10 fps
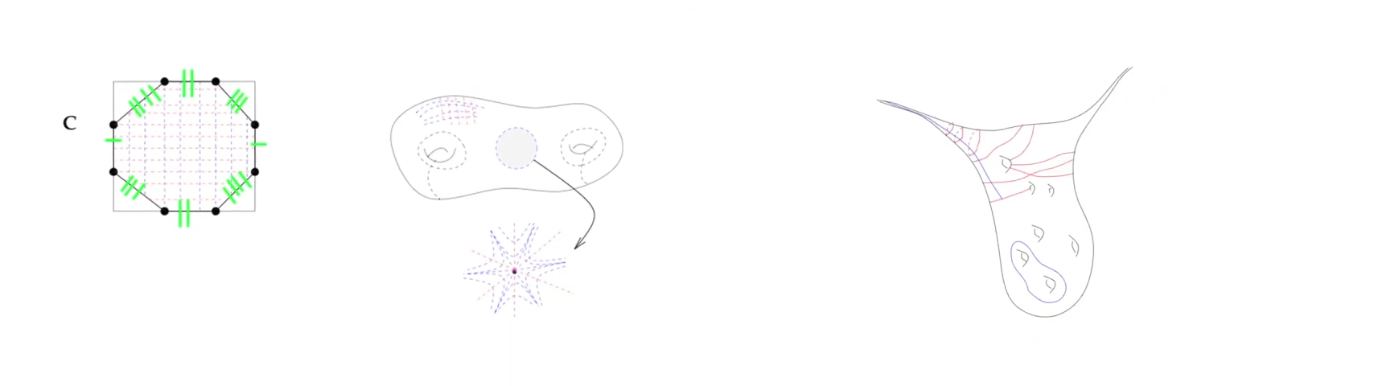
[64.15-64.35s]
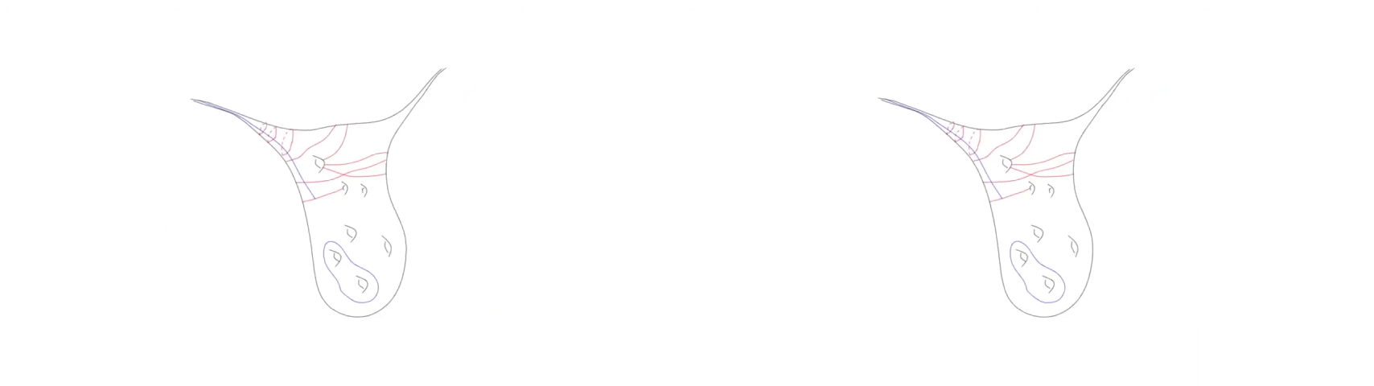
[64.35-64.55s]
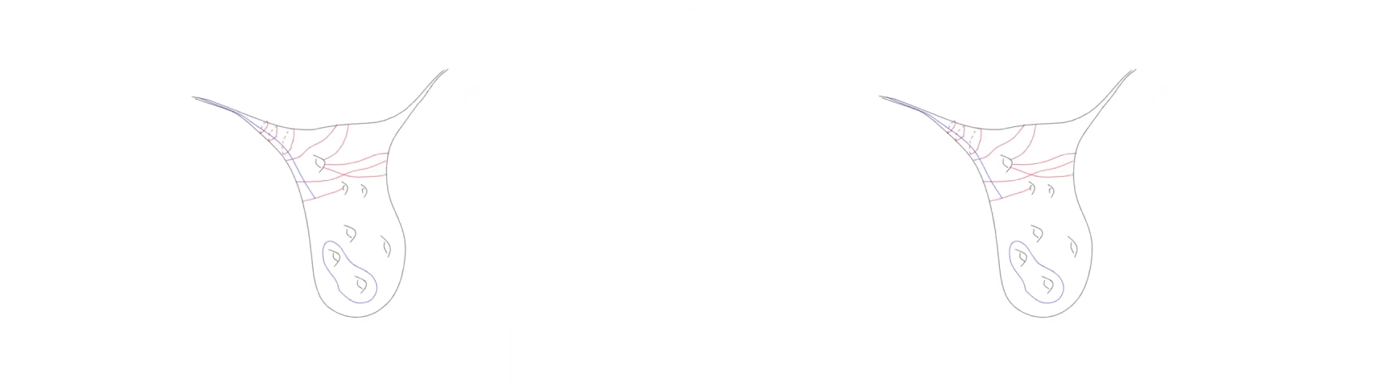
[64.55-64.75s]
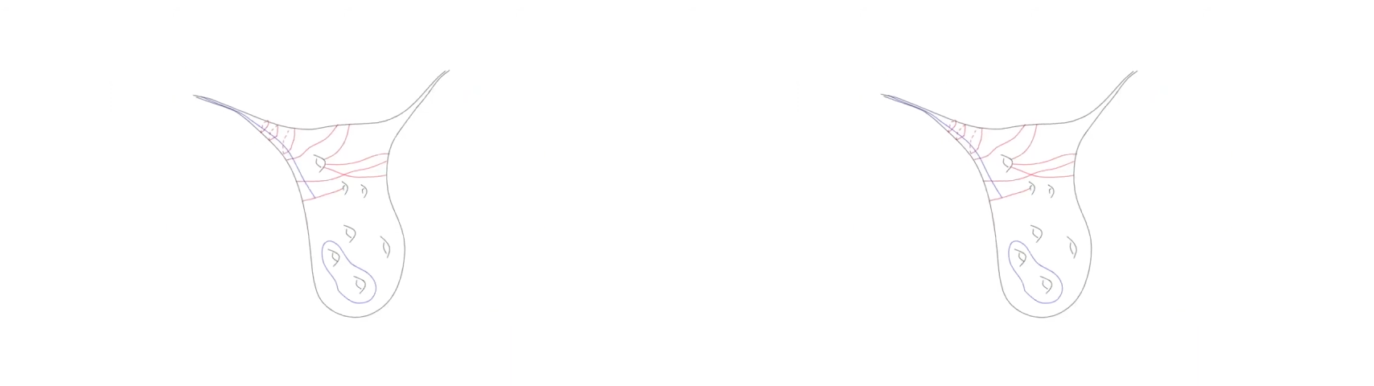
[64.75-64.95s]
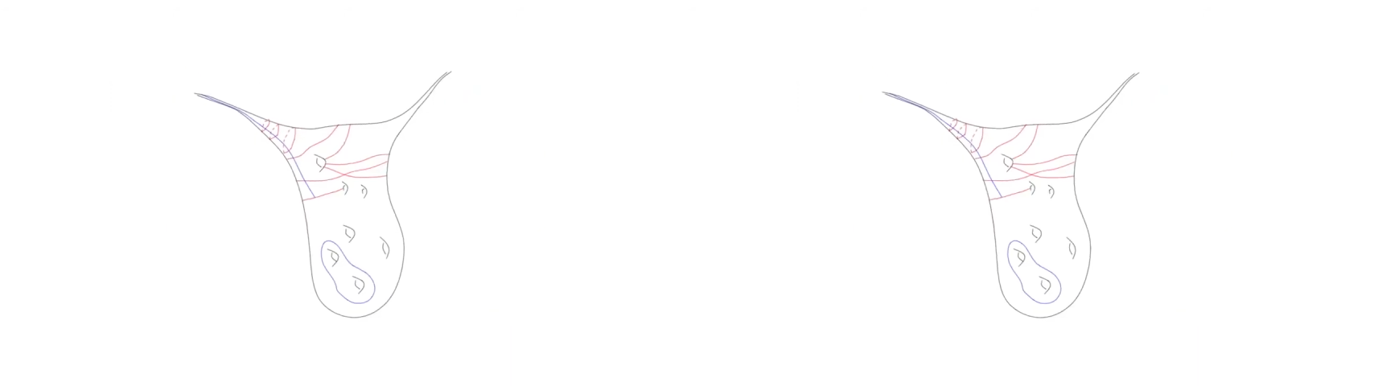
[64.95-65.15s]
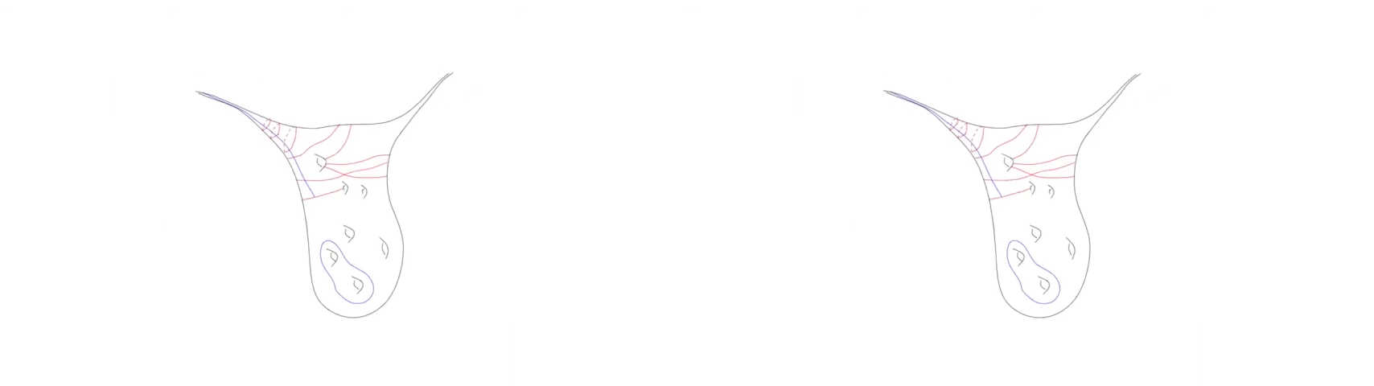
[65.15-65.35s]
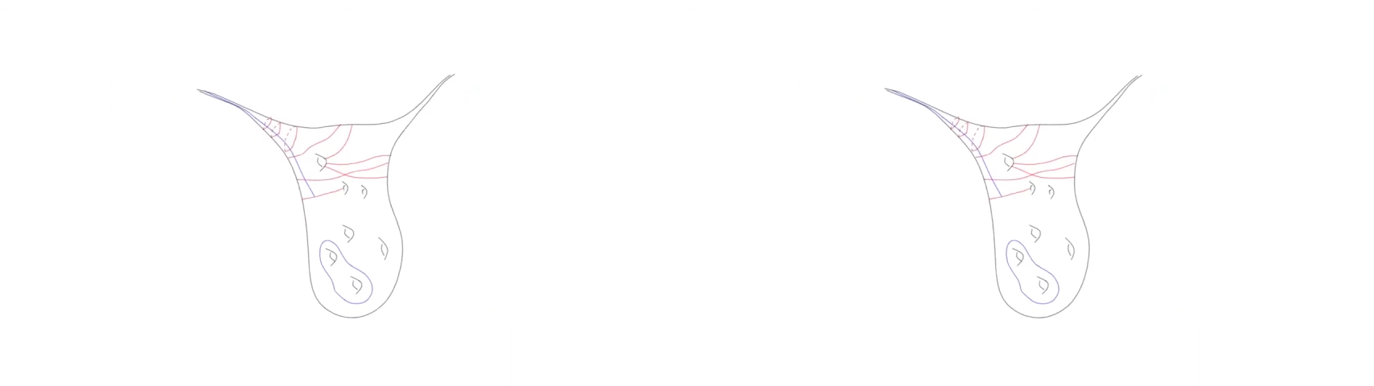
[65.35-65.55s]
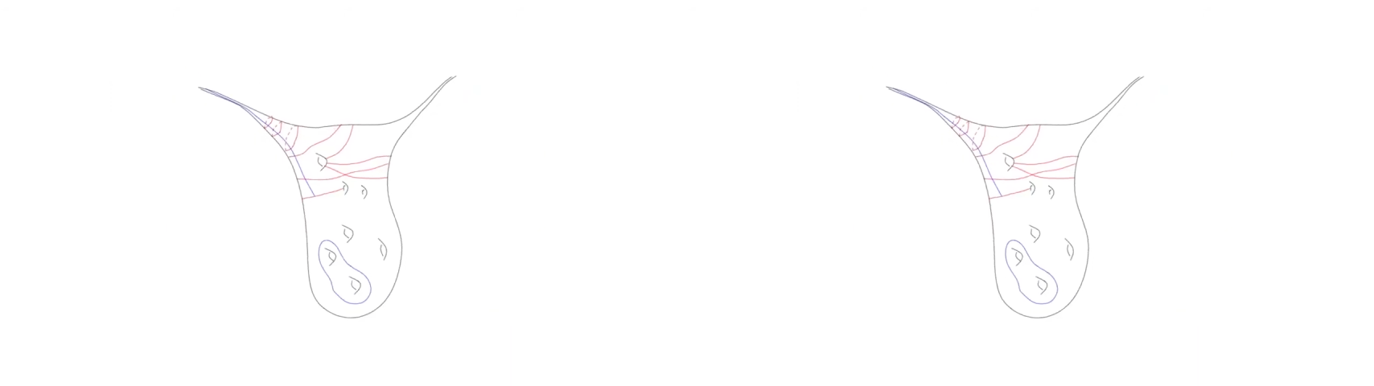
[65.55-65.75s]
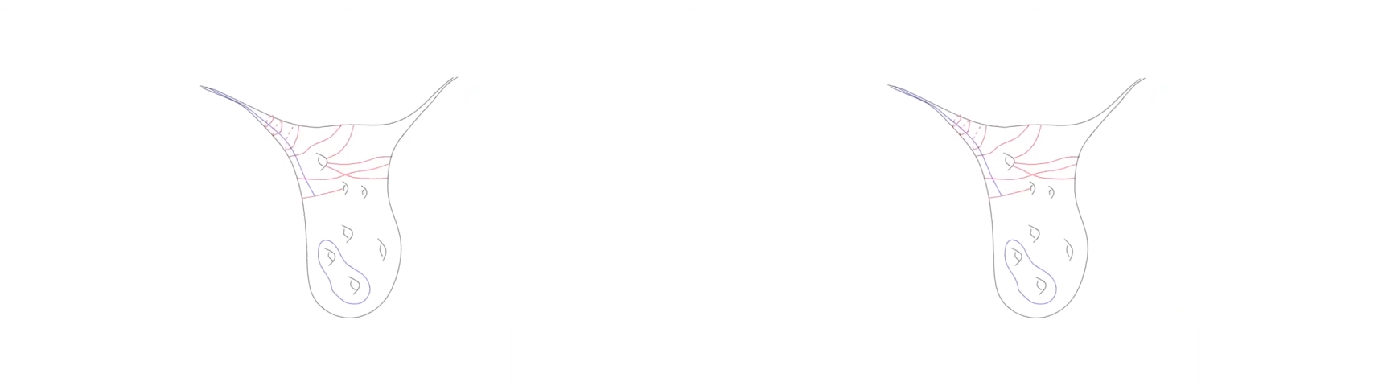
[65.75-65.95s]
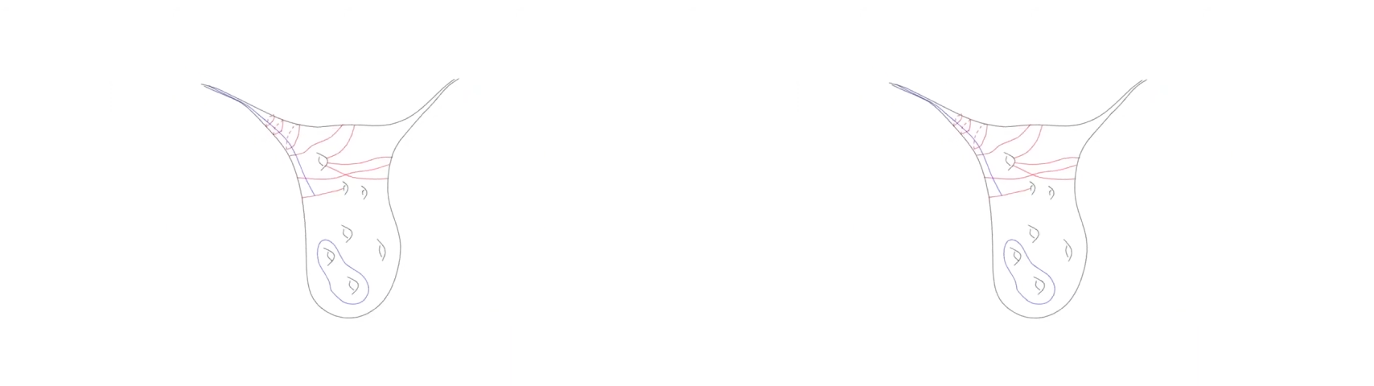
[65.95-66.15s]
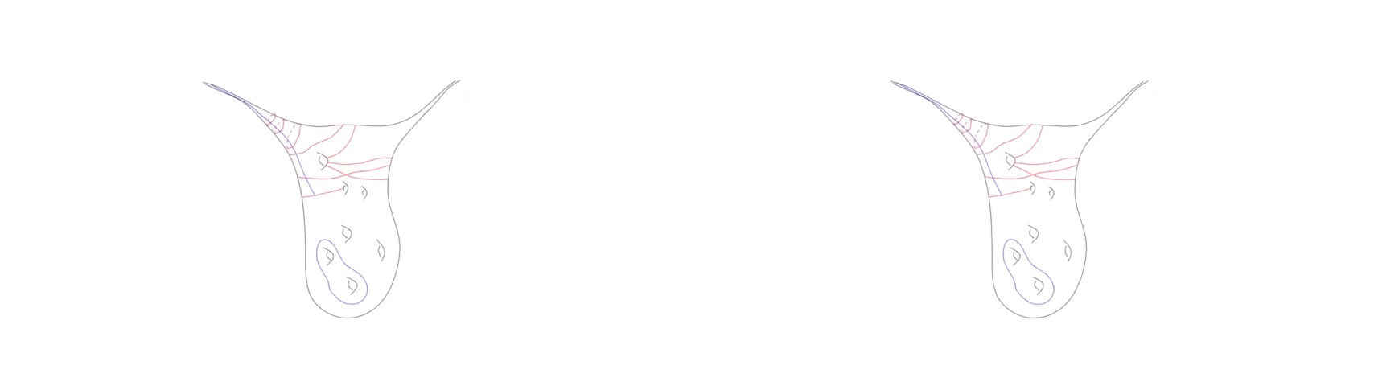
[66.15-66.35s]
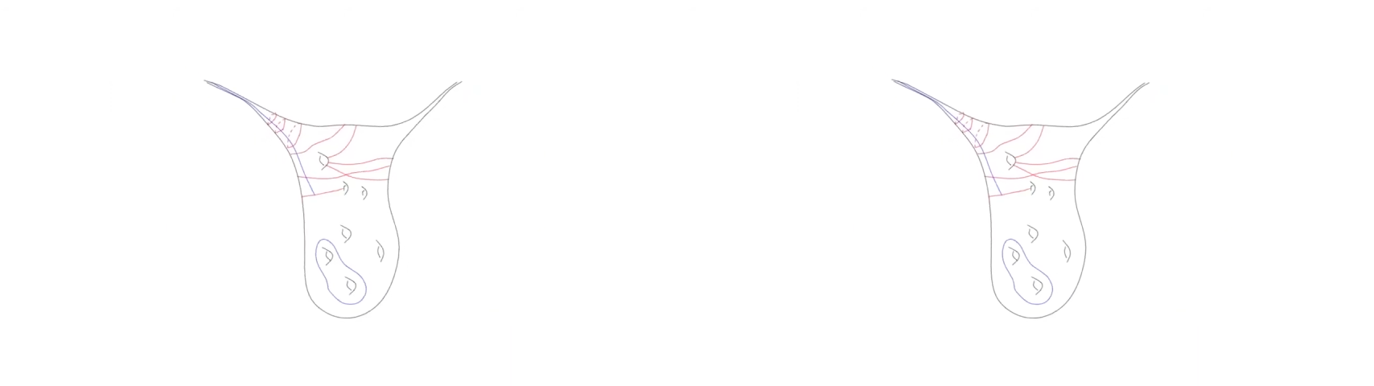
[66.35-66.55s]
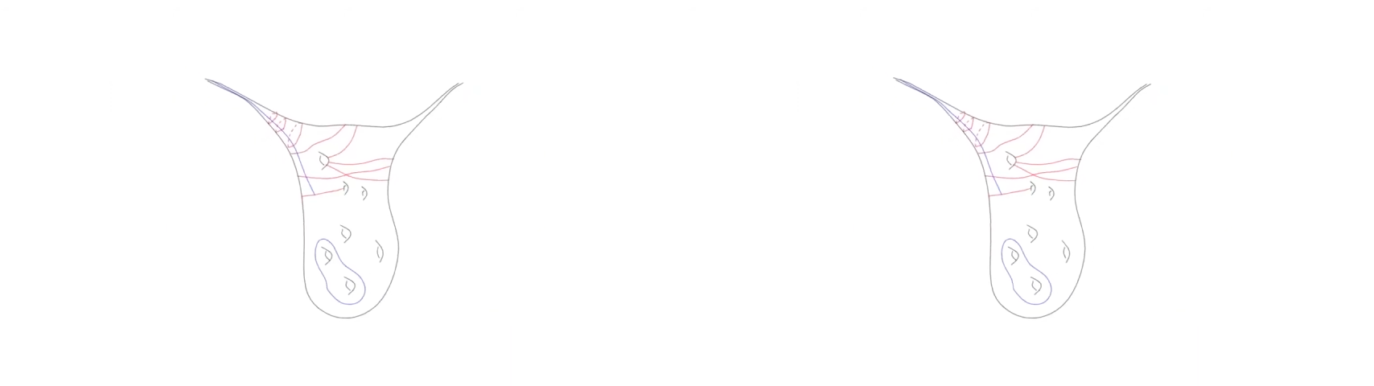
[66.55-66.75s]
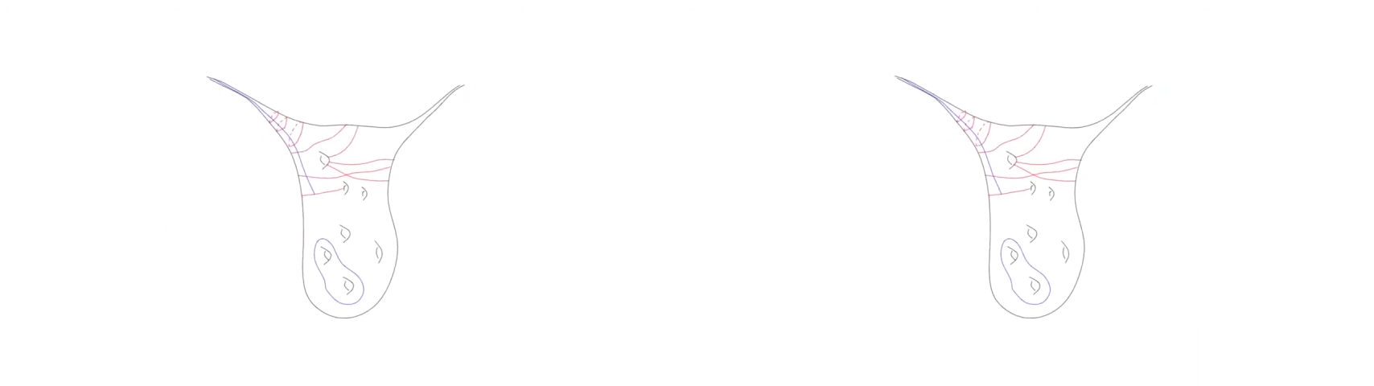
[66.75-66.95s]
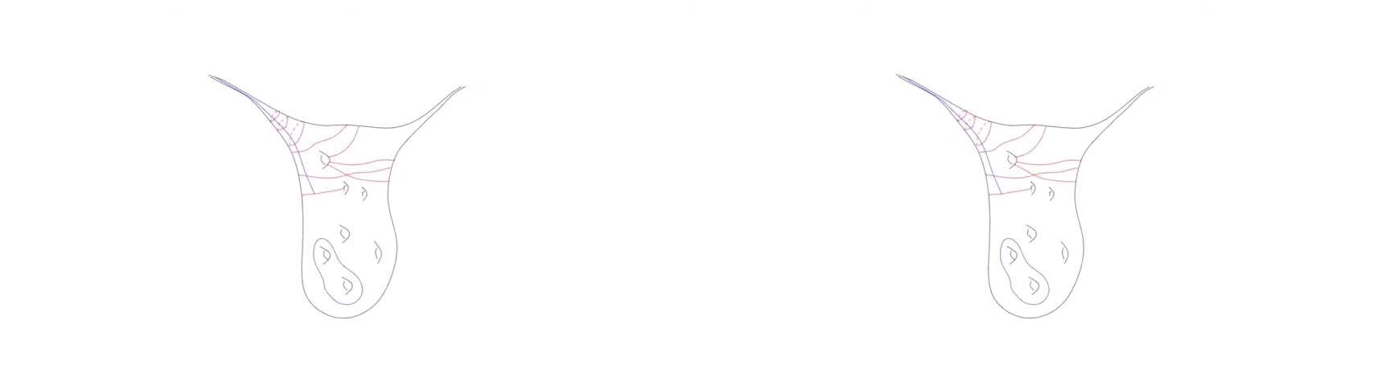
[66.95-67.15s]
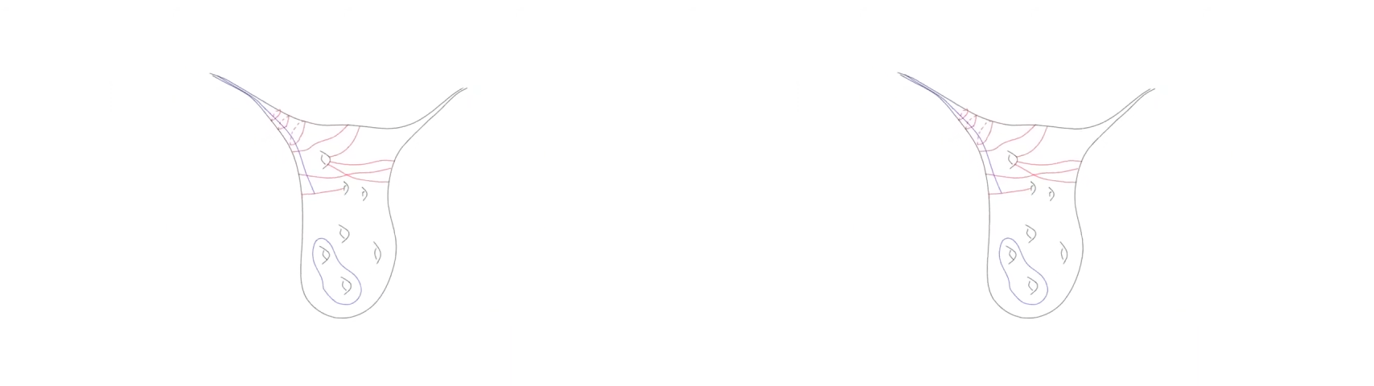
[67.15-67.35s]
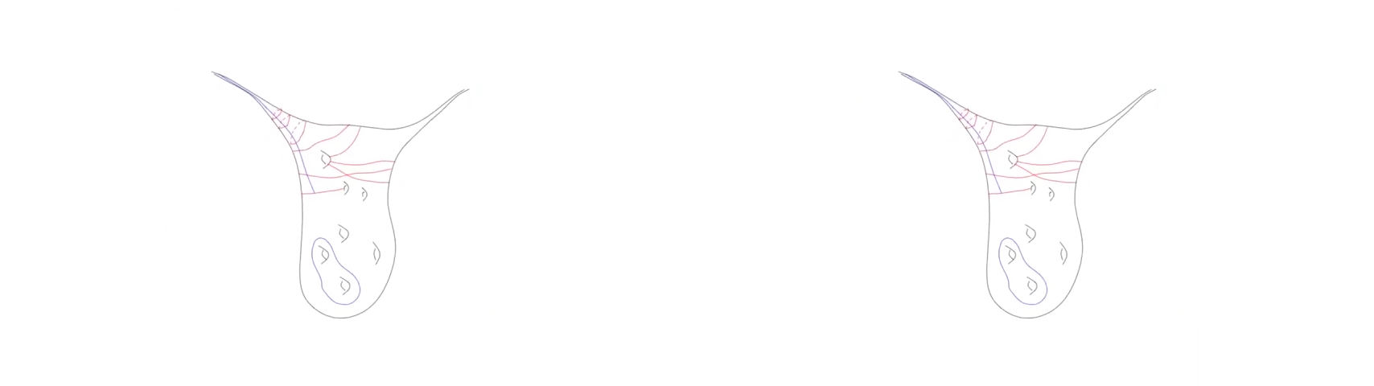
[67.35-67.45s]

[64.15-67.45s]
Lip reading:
No face is visible, so there are no lips to read.